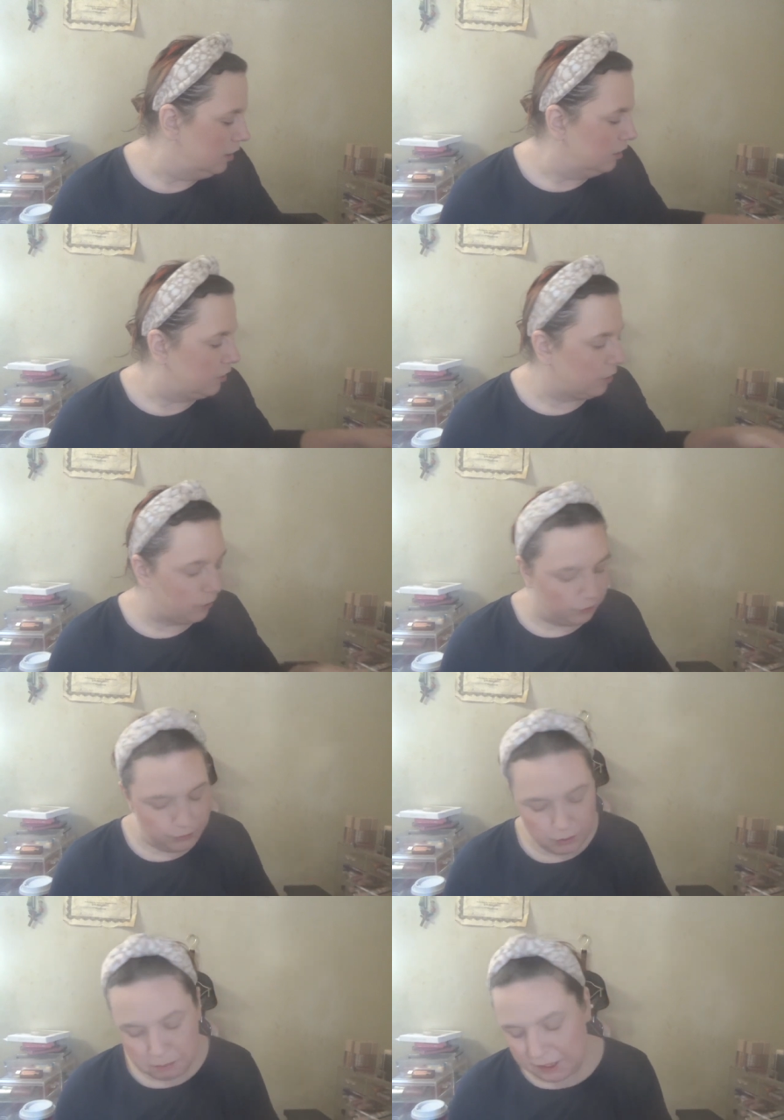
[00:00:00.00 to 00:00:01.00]
So
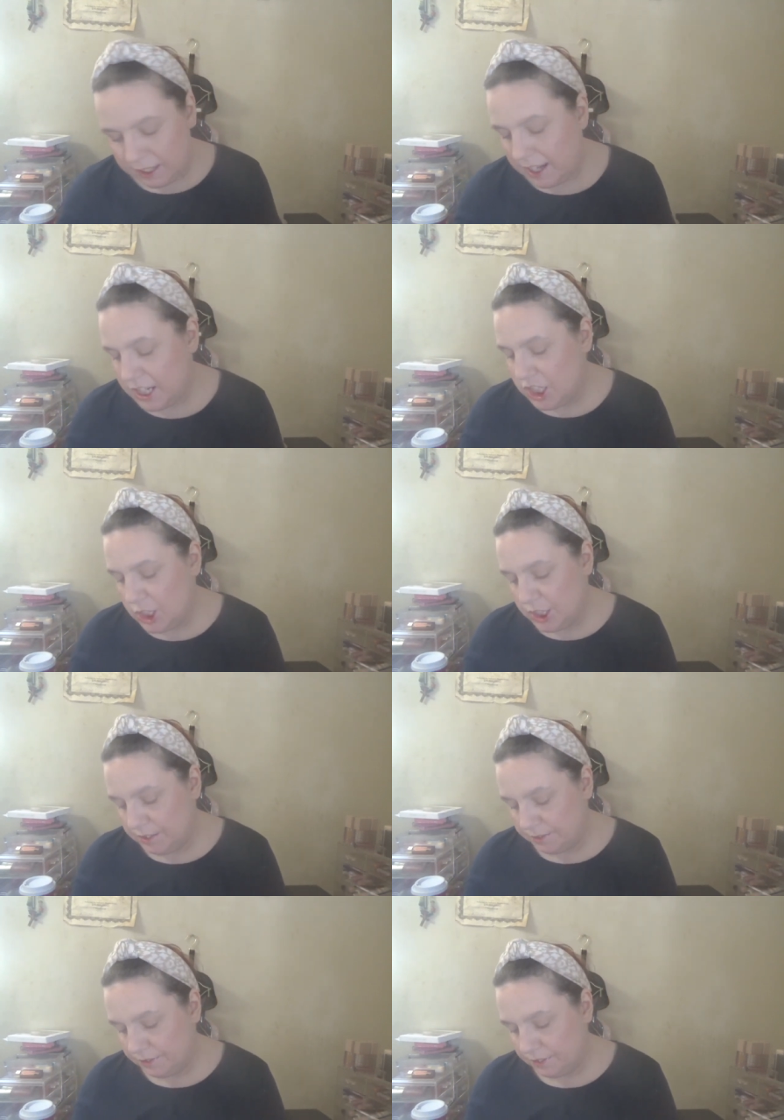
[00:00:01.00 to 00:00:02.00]
for blush,
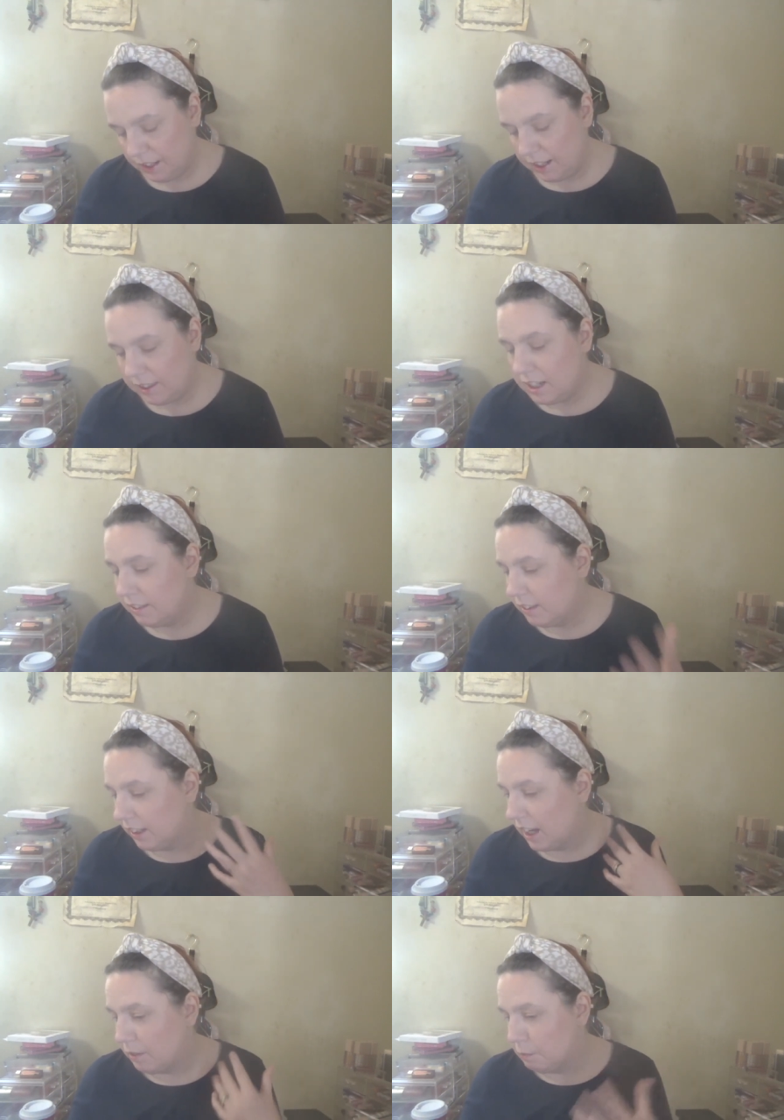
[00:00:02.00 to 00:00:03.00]
I think since i
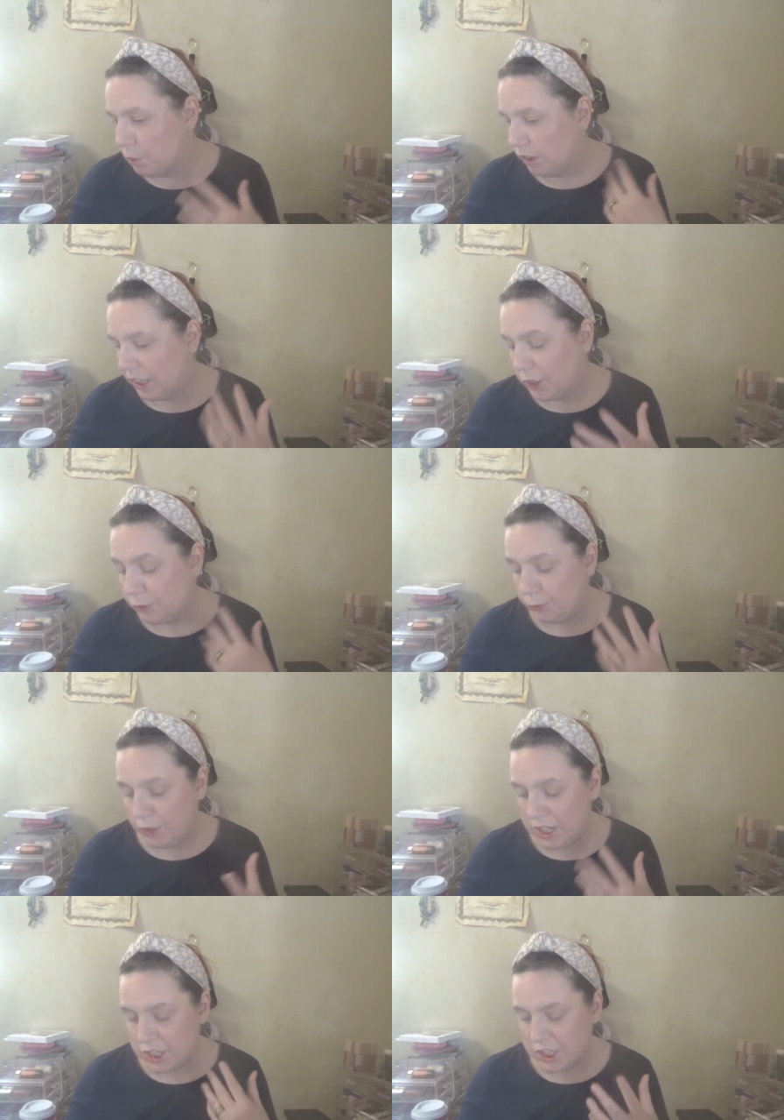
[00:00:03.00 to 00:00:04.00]
have more like a
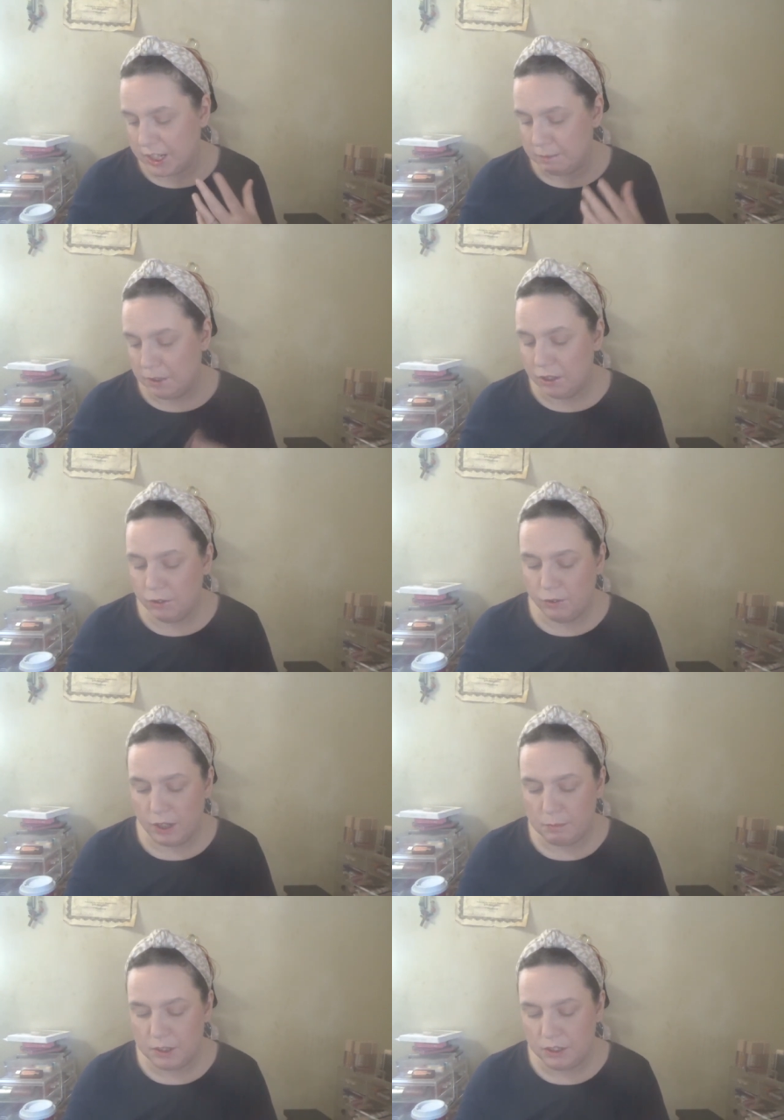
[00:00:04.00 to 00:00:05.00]
reddish type tone.
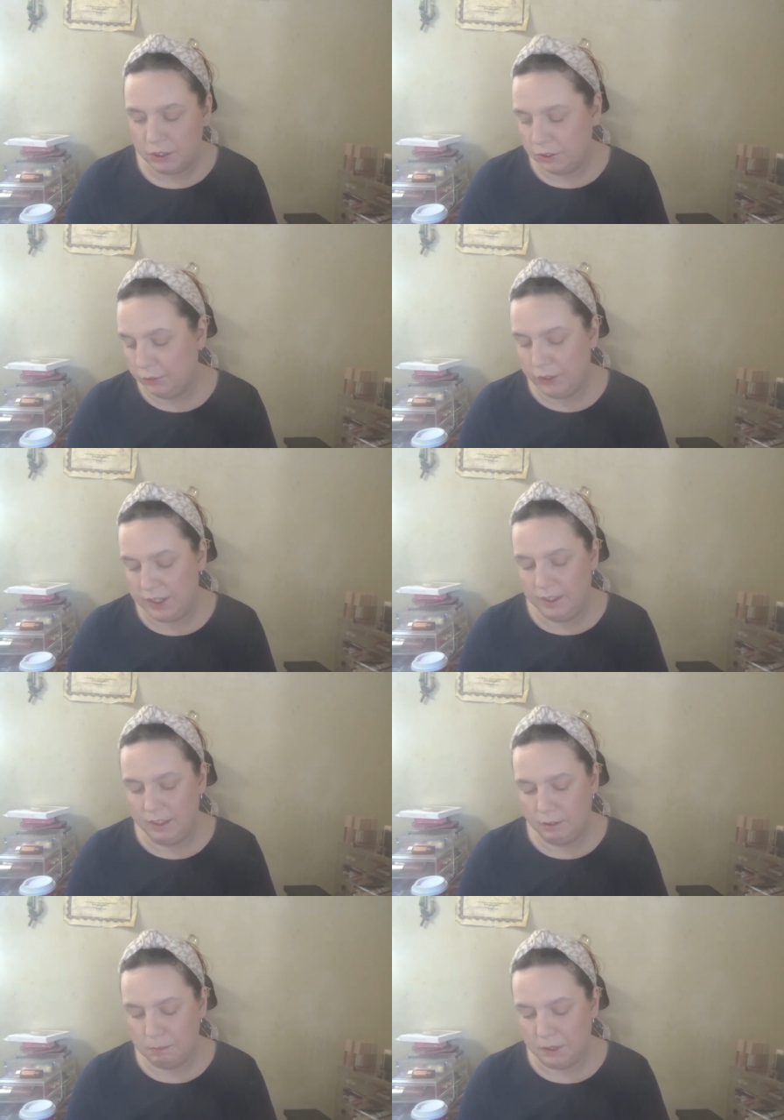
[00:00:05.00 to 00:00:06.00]
I'm going to go with
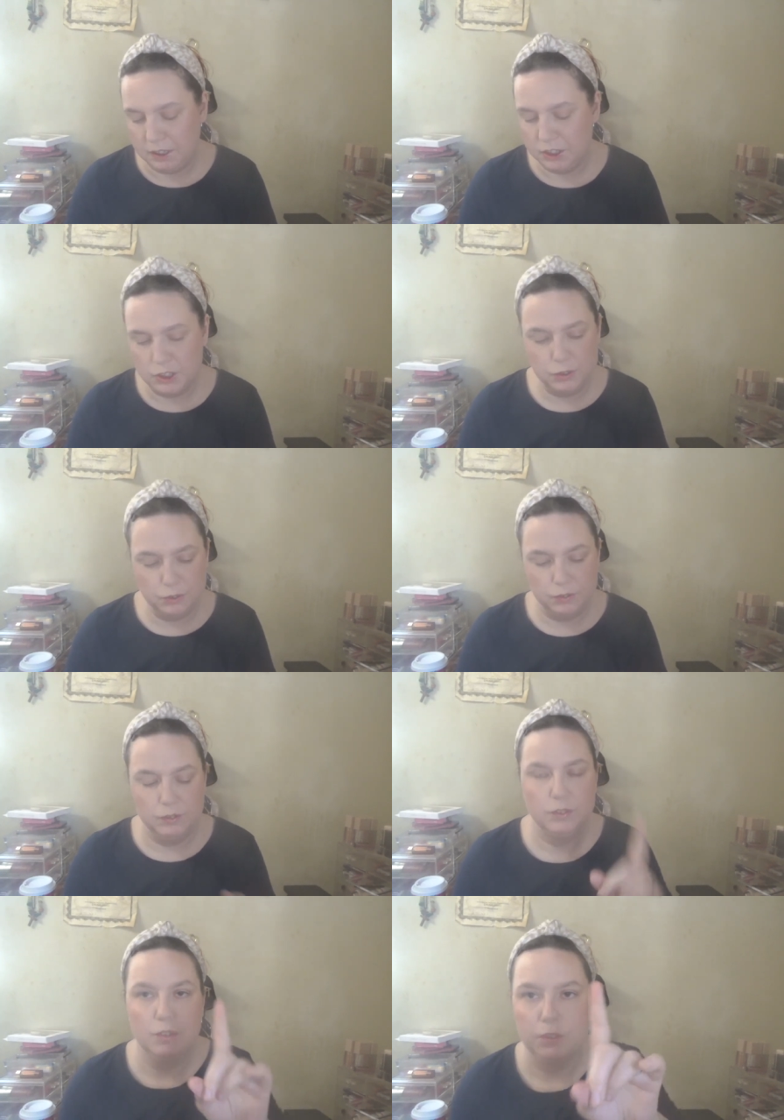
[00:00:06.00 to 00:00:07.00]
this blush
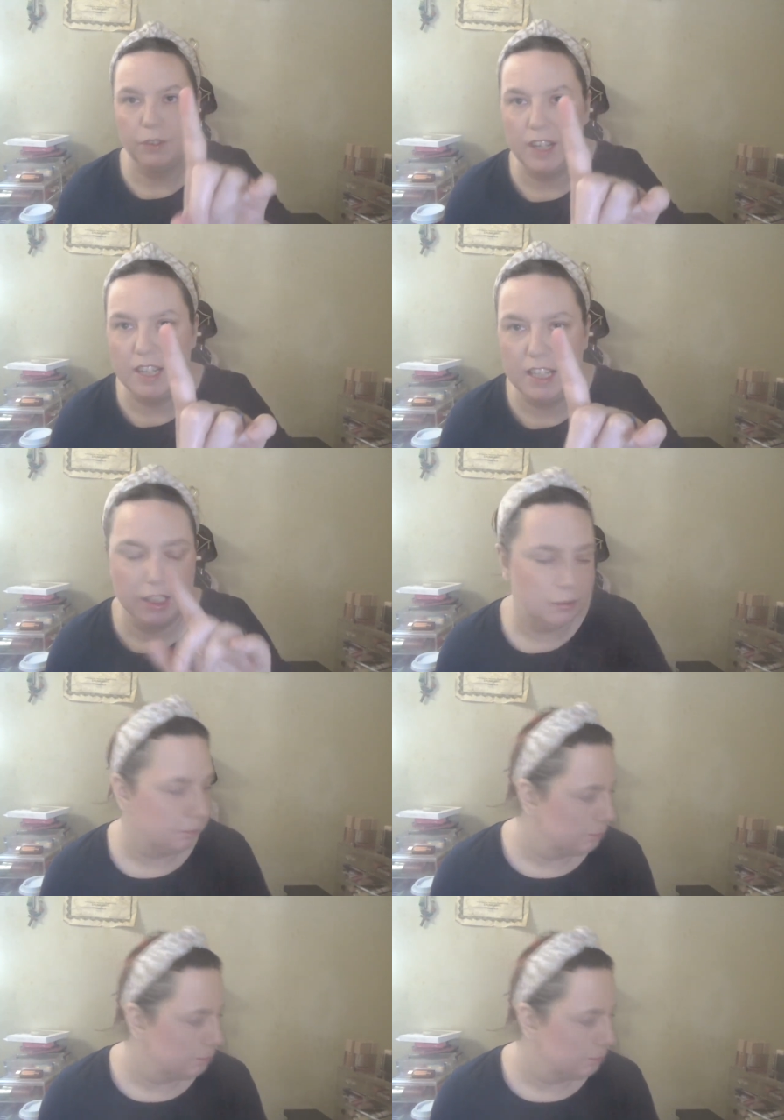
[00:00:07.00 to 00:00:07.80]
right here